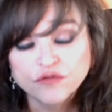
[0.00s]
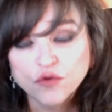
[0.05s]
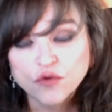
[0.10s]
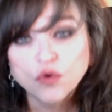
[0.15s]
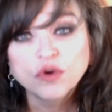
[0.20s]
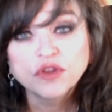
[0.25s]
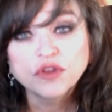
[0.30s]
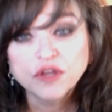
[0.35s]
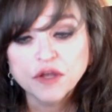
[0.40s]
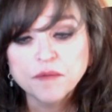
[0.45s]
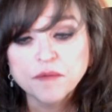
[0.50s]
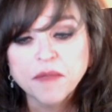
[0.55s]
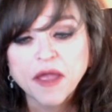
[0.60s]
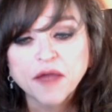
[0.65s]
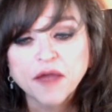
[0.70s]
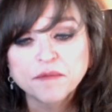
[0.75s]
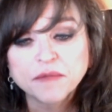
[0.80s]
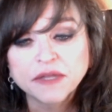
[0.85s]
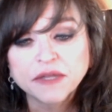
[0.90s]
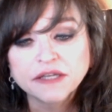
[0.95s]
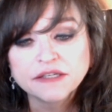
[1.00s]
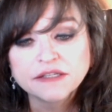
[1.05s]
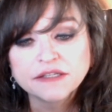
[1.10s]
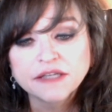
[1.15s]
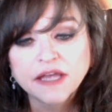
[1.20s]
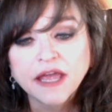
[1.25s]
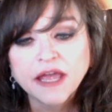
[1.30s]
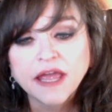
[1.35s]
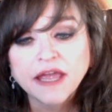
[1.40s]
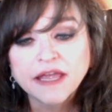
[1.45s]
the fourth
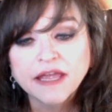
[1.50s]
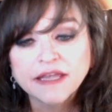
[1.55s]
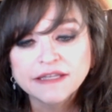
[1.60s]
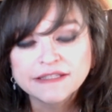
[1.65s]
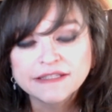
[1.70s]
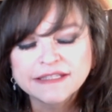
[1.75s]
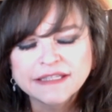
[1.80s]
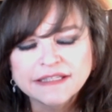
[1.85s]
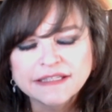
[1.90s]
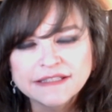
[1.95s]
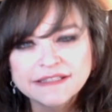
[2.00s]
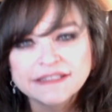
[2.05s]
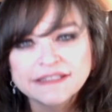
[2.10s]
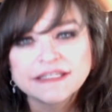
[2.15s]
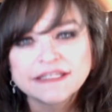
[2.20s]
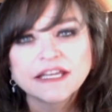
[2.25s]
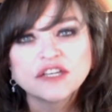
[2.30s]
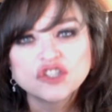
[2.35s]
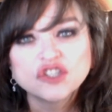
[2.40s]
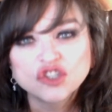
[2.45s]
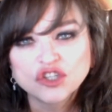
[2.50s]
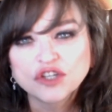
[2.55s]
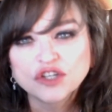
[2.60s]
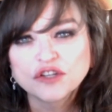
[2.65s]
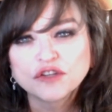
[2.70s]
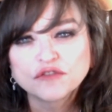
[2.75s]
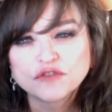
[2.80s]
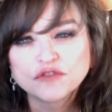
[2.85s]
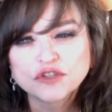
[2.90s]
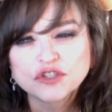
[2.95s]
commandment is an
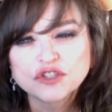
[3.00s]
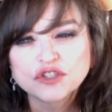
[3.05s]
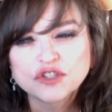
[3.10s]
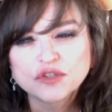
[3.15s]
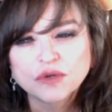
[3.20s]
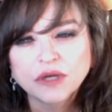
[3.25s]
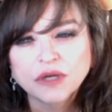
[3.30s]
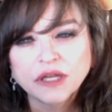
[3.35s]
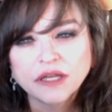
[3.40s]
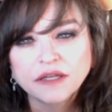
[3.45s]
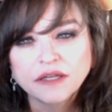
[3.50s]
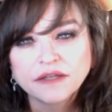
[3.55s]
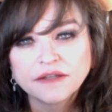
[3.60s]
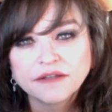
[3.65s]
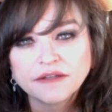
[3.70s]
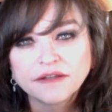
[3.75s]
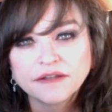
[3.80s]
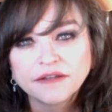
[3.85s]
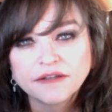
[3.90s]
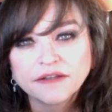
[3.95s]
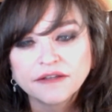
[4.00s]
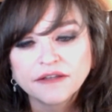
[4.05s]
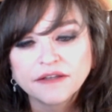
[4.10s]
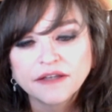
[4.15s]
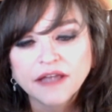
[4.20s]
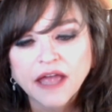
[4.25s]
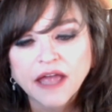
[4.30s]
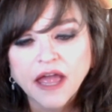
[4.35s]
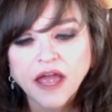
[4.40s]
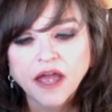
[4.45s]
extension of the first three.
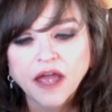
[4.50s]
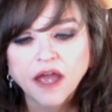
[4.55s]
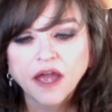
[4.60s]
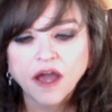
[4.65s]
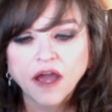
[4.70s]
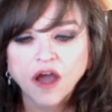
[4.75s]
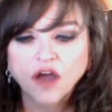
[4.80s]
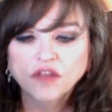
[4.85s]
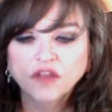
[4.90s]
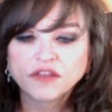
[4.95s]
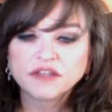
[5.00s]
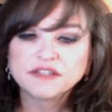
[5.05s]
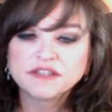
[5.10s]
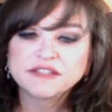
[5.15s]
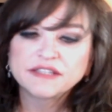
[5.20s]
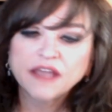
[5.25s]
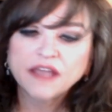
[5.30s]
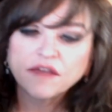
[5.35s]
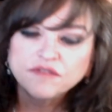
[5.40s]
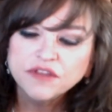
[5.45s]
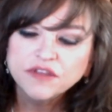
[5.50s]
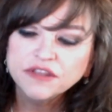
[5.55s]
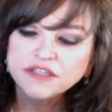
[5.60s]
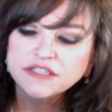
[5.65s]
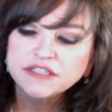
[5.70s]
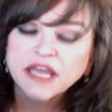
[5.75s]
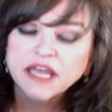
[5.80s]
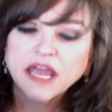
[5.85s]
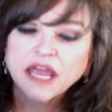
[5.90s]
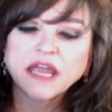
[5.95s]
On the
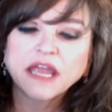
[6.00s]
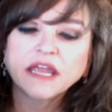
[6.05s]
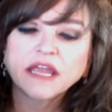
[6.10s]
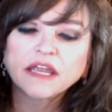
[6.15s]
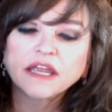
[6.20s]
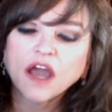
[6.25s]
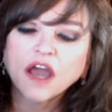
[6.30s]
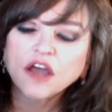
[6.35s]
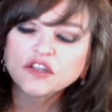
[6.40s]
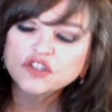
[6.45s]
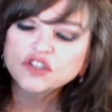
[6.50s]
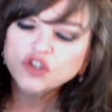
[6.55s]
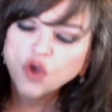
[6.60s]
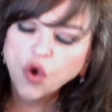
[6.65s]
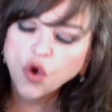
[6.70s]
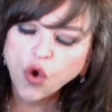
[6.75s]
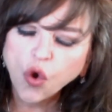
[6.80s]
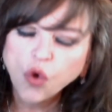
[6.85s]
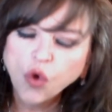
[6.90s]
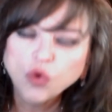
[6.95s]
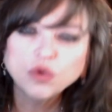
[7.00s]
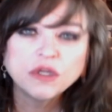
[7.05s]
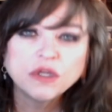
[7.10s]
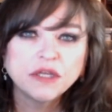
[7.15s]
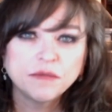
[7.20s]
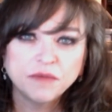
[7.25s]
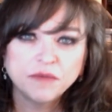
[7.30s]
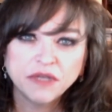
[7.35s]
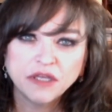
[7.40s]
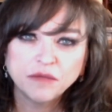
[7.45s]
seventh day, God's
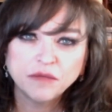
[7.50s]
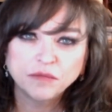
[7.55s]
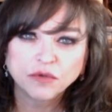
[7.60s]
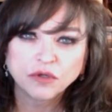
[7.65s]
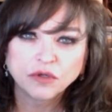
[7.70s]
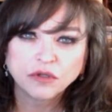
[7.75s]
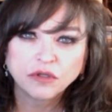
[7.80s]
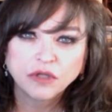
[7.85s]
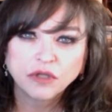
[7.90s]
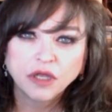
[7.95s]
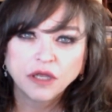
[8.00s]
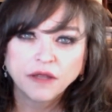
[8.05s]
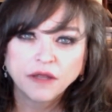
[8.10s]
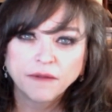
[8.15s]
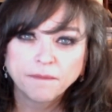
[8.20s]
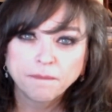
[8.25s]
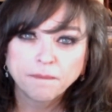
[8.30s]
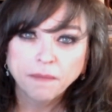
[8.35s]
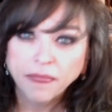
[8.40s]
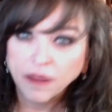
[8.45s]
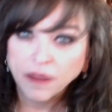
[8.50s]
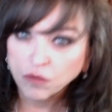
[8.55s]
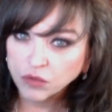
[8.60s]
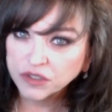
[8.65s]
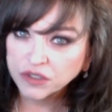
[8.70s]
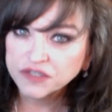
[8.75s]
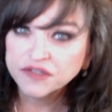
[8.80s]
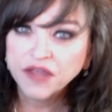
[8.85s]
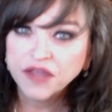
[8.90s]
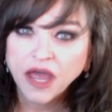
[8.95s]
holy people,
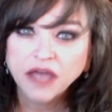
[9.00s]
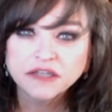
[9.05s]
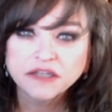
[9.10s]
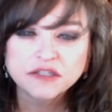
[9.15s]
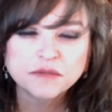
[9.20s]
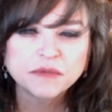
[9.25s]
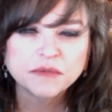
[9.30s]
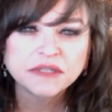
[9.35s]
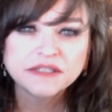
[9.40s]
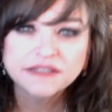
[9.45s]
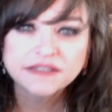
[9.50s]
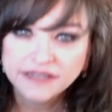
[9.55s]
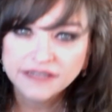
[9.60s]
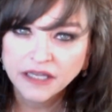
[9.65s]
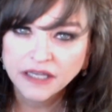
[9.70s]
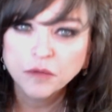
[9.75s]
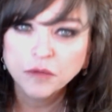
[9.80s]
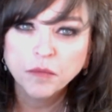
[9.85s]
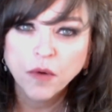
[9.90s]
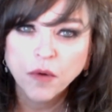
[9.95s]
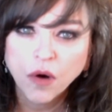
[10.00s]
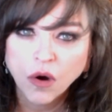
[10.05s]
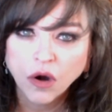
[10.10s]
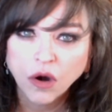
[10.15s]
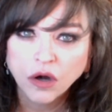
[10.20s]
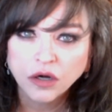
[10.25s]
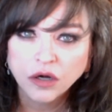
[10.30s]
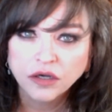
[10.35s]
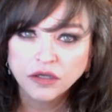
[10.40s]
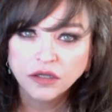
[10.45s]
and what is that? To be set
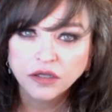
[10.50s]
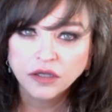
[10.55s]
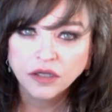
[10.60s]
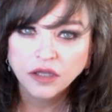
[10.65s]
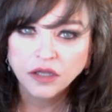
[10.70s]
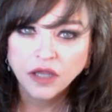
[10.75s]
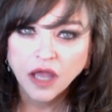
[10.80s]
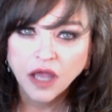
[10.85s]
apart,